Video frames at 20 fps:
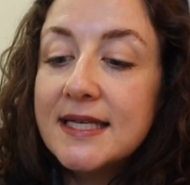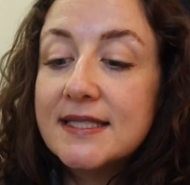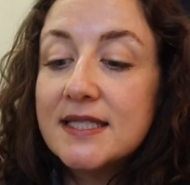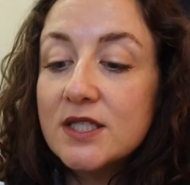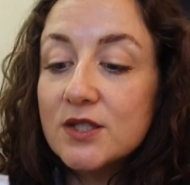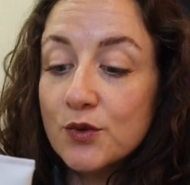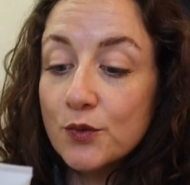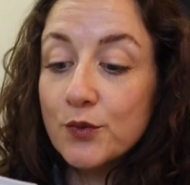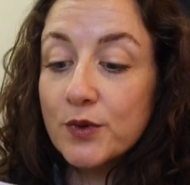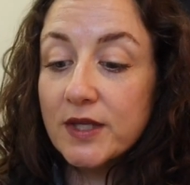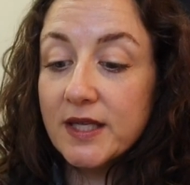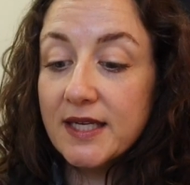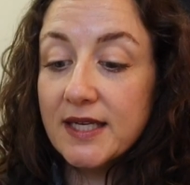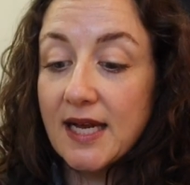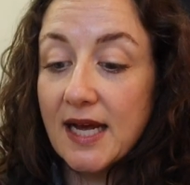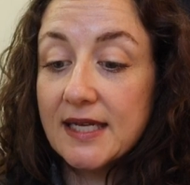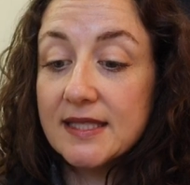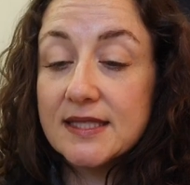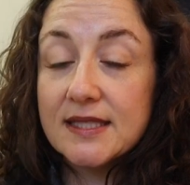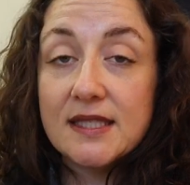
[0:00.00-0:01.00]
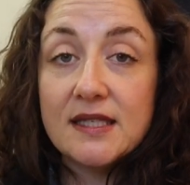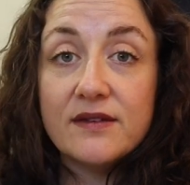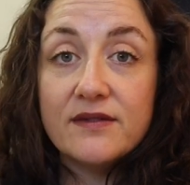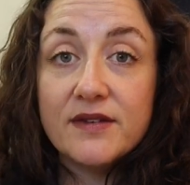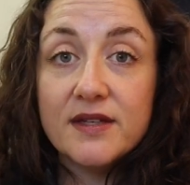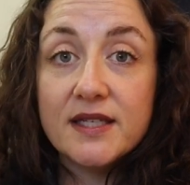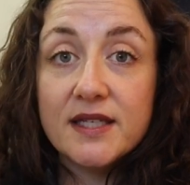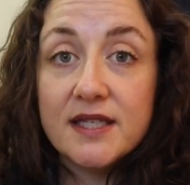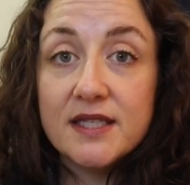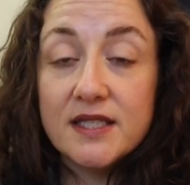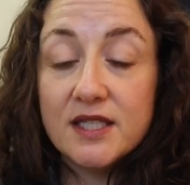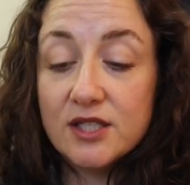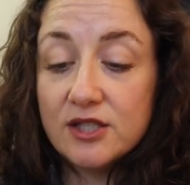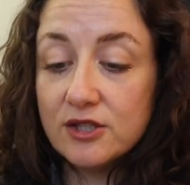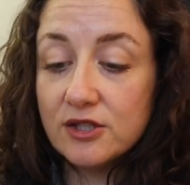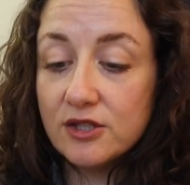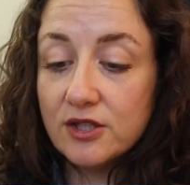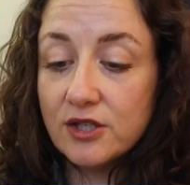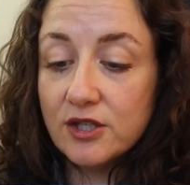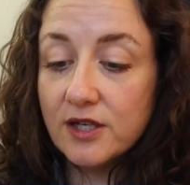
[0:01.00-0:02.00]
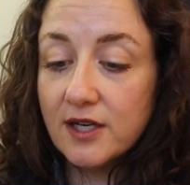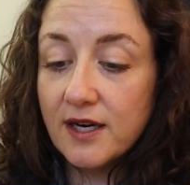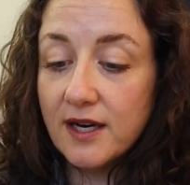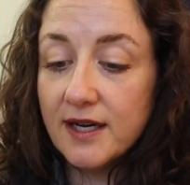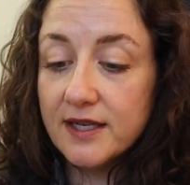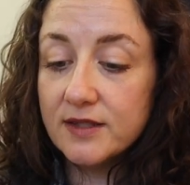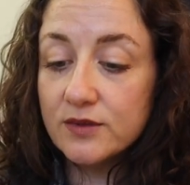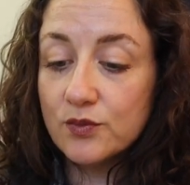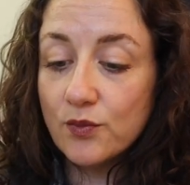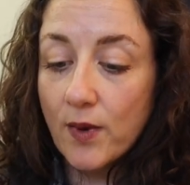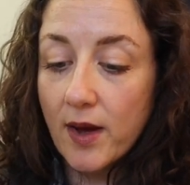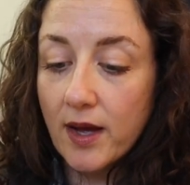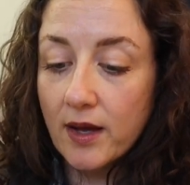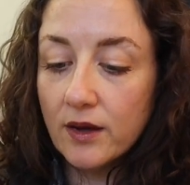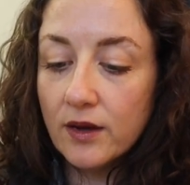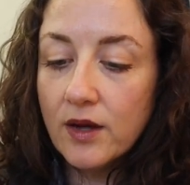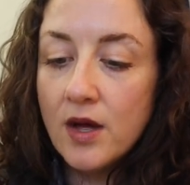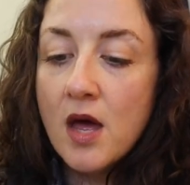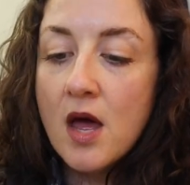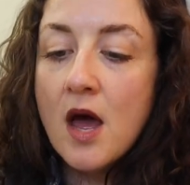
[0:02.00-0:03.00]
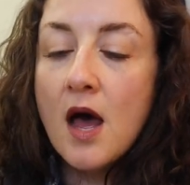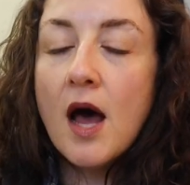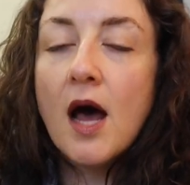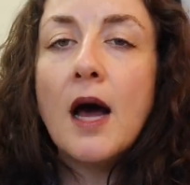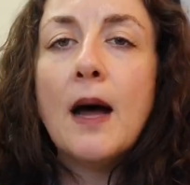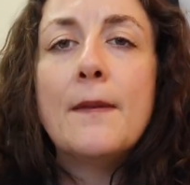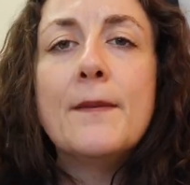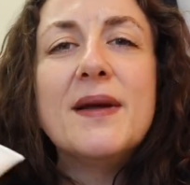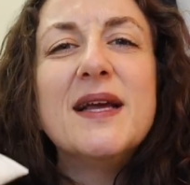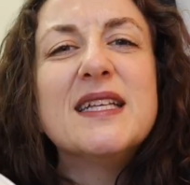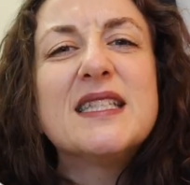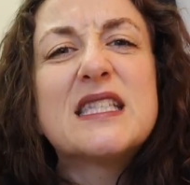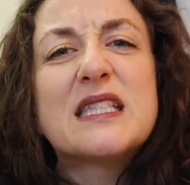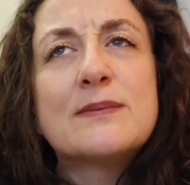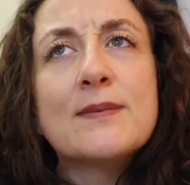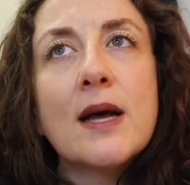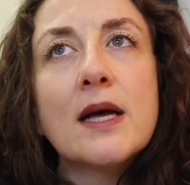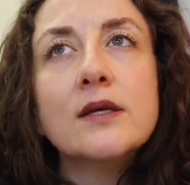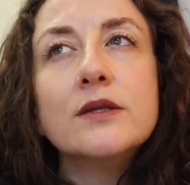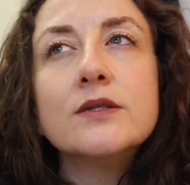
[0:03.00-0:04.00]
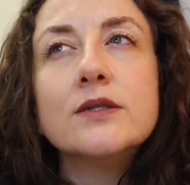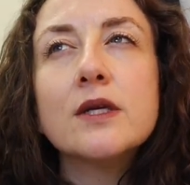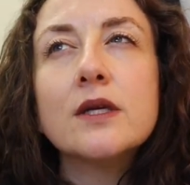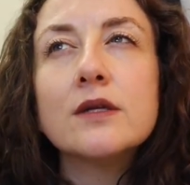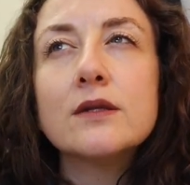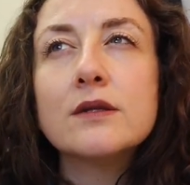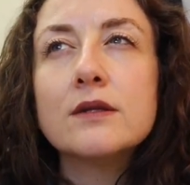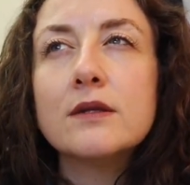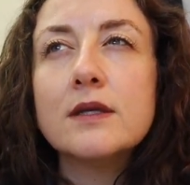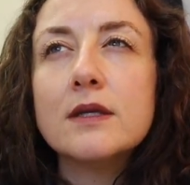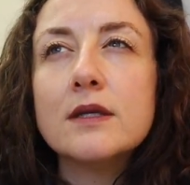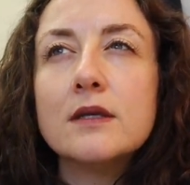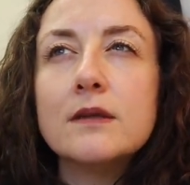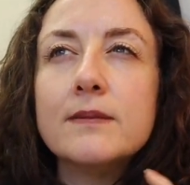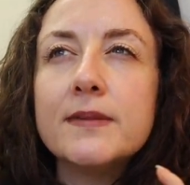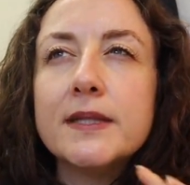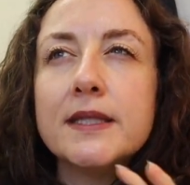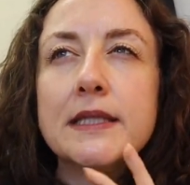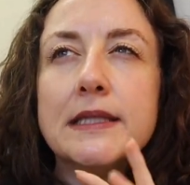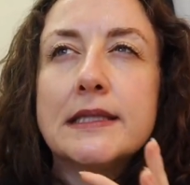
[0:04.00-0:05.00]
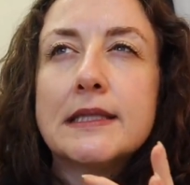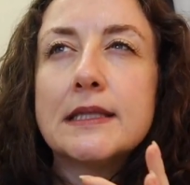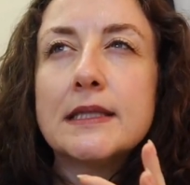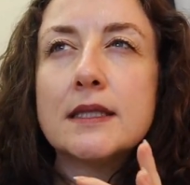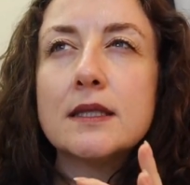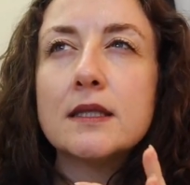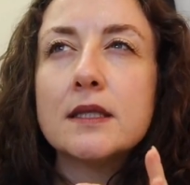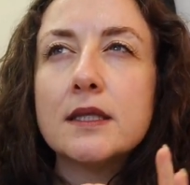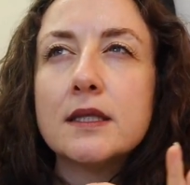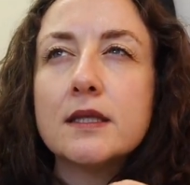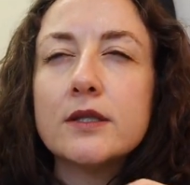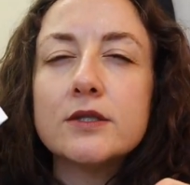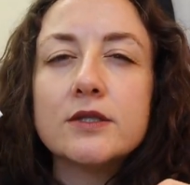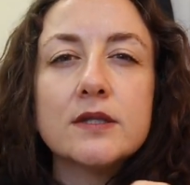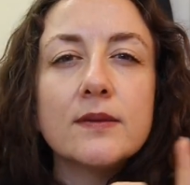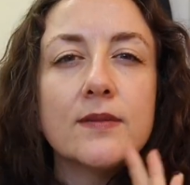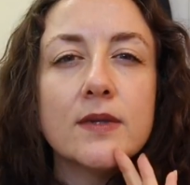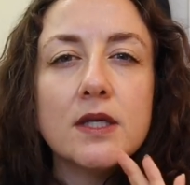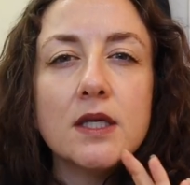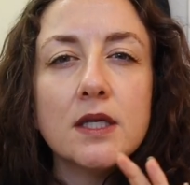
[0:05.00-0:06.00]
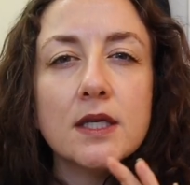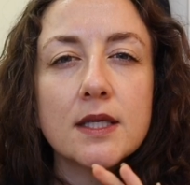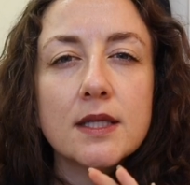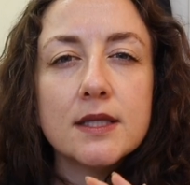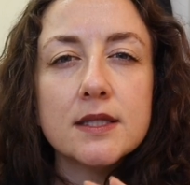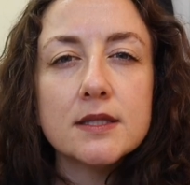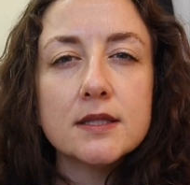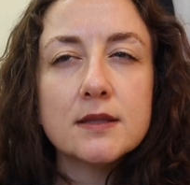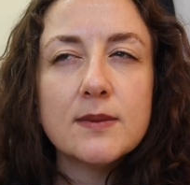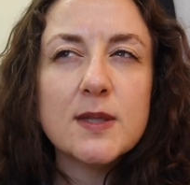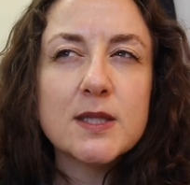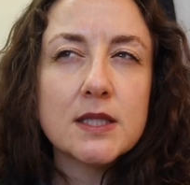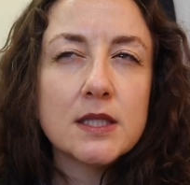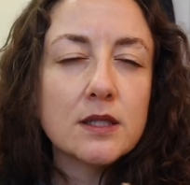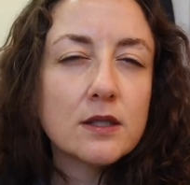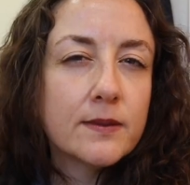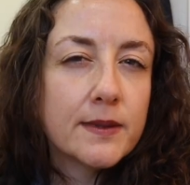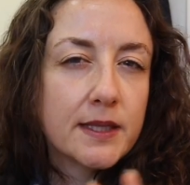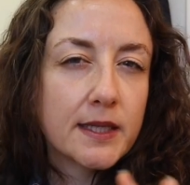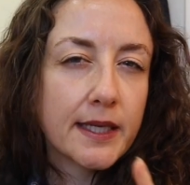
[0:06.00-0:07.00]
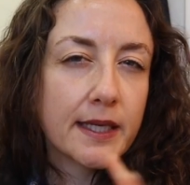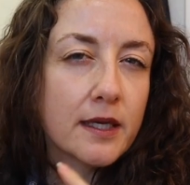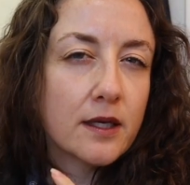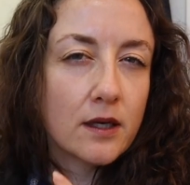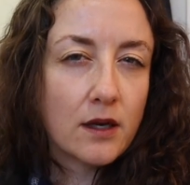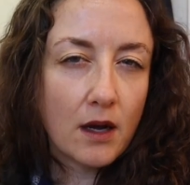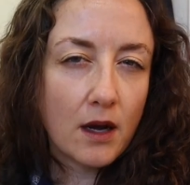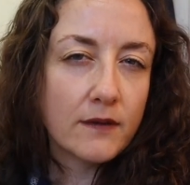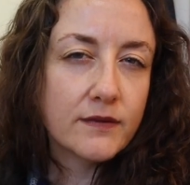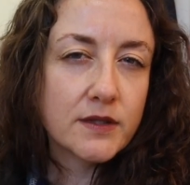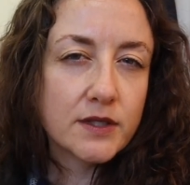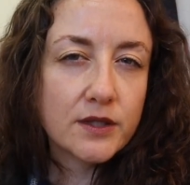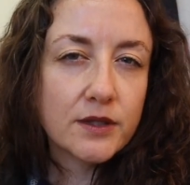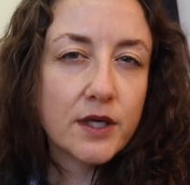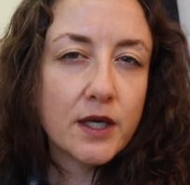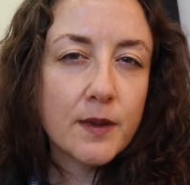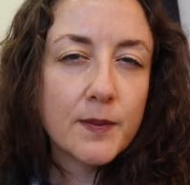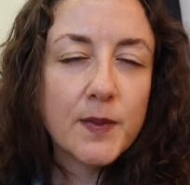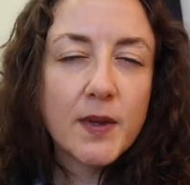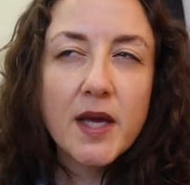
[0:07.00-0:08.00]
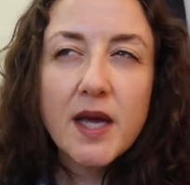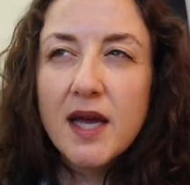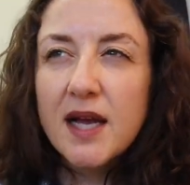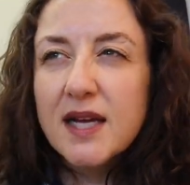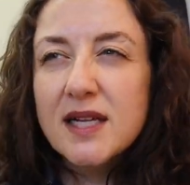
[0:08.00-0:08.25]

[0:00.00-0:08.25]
This is a really nice leave-in conditioner as well. Um, it smells a little bit, there's something in it that smells a little bit like cough syrup.